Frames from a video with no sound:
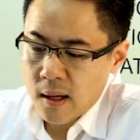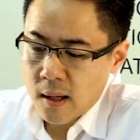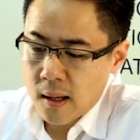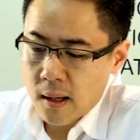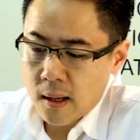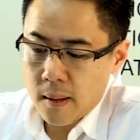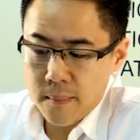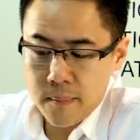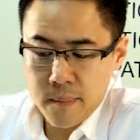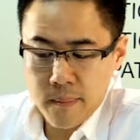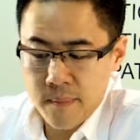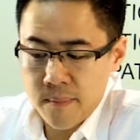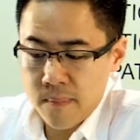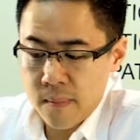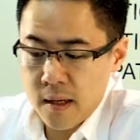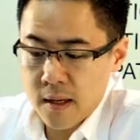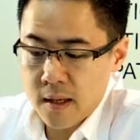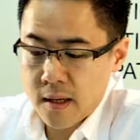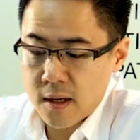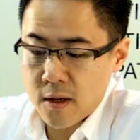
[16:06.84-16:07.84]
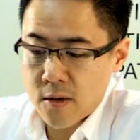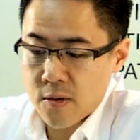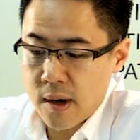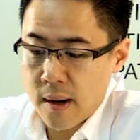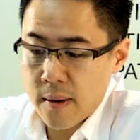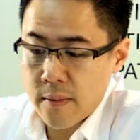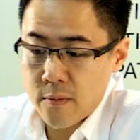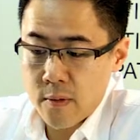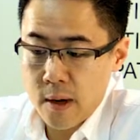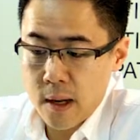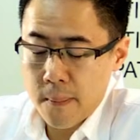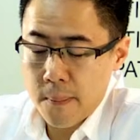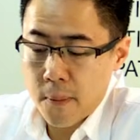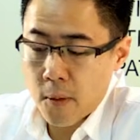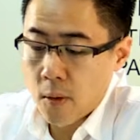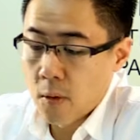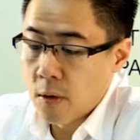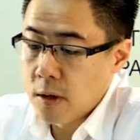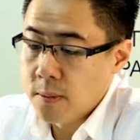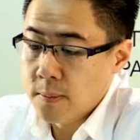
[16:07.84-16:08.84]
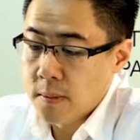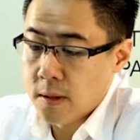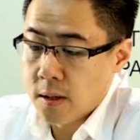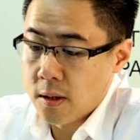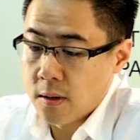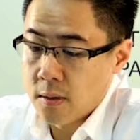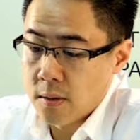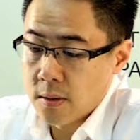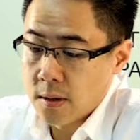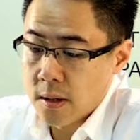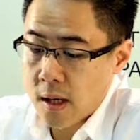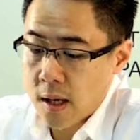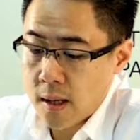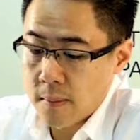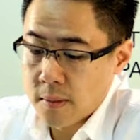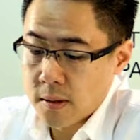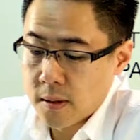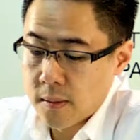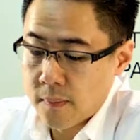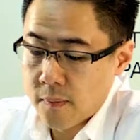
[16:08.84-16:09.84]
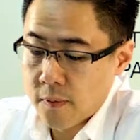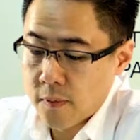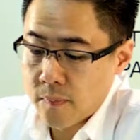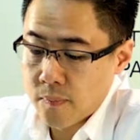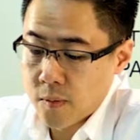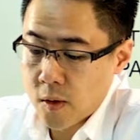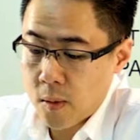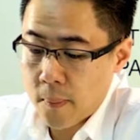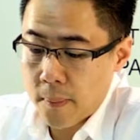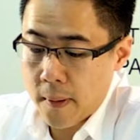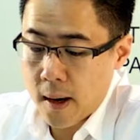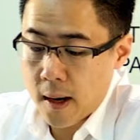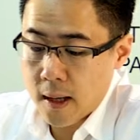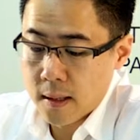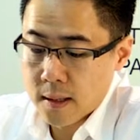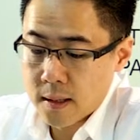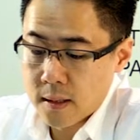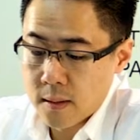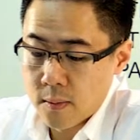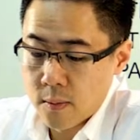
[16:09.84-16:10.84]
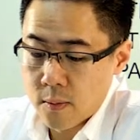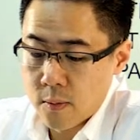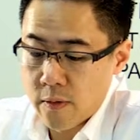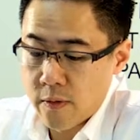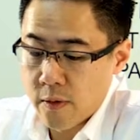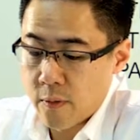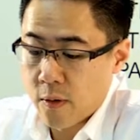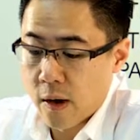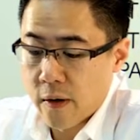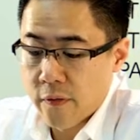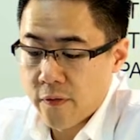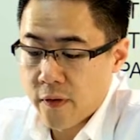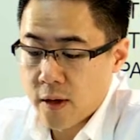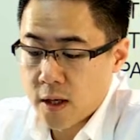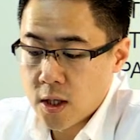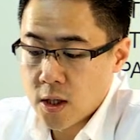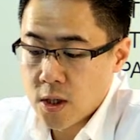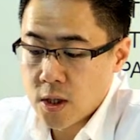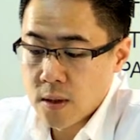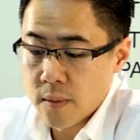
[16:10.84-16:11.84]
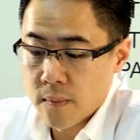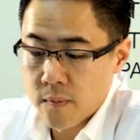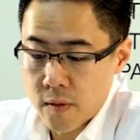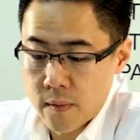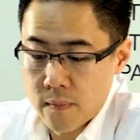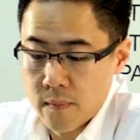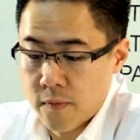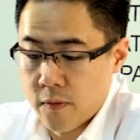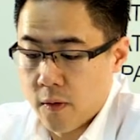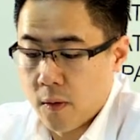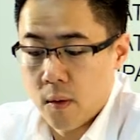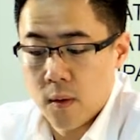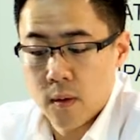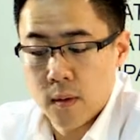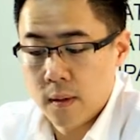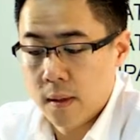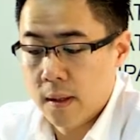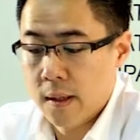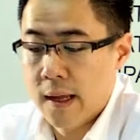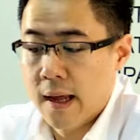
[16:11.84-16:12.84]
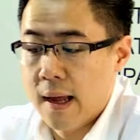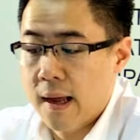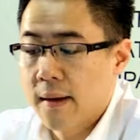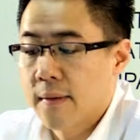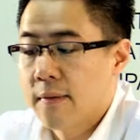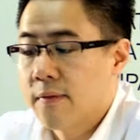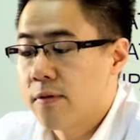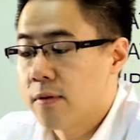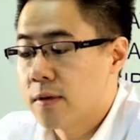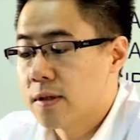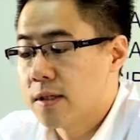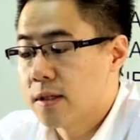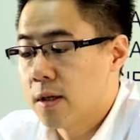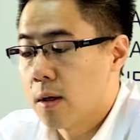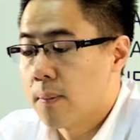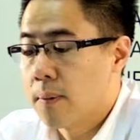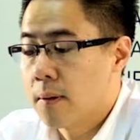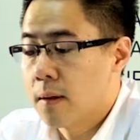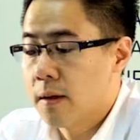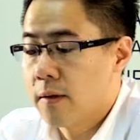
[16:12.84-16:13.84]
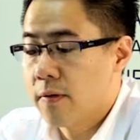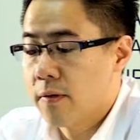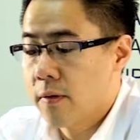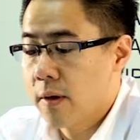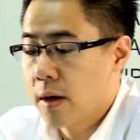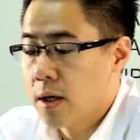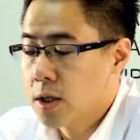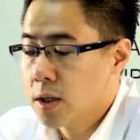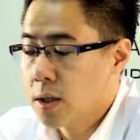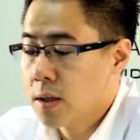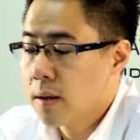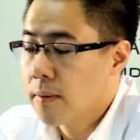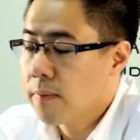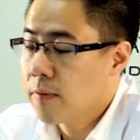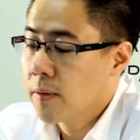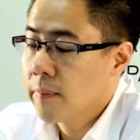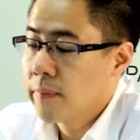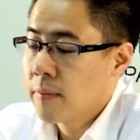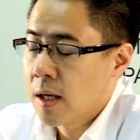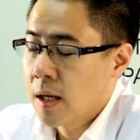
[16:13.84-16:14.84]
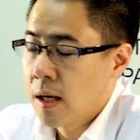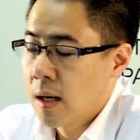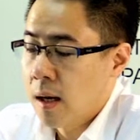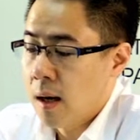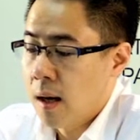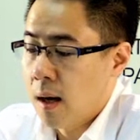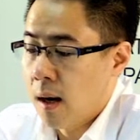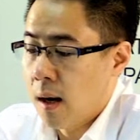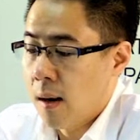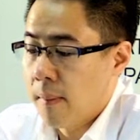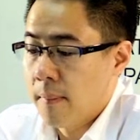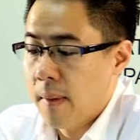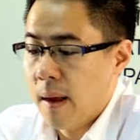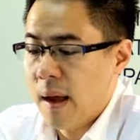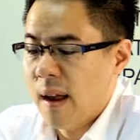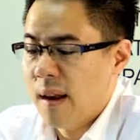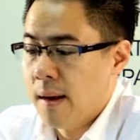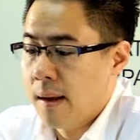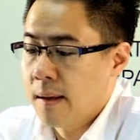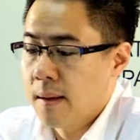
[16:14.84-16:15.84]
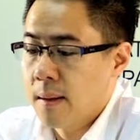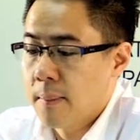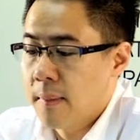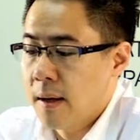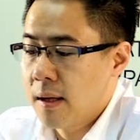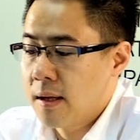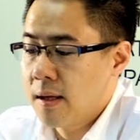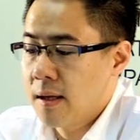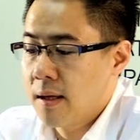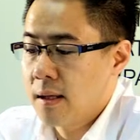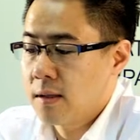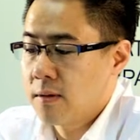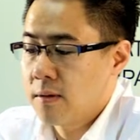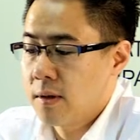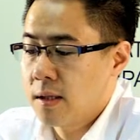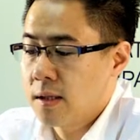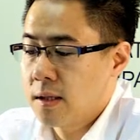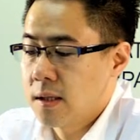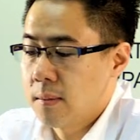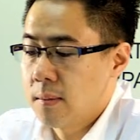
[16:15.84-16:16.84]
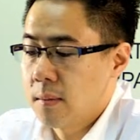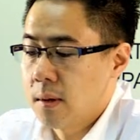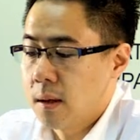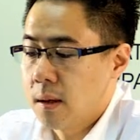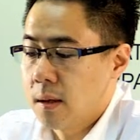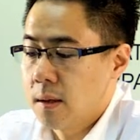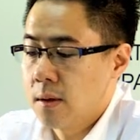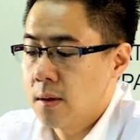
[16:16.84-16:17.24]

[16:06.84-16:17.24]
It can create really porous materials types or parts with a rough finish for cell proliferation. And the method is very similar.